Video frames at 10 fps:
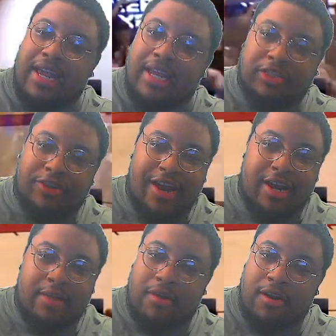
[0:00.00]

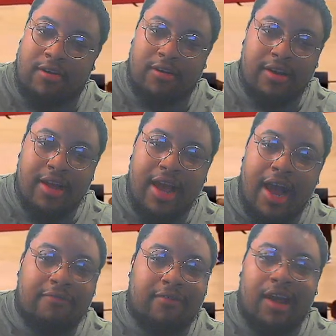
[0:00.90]
traded, bro.
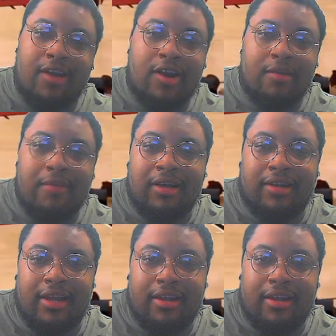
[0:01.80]
I forgot all about that. Seed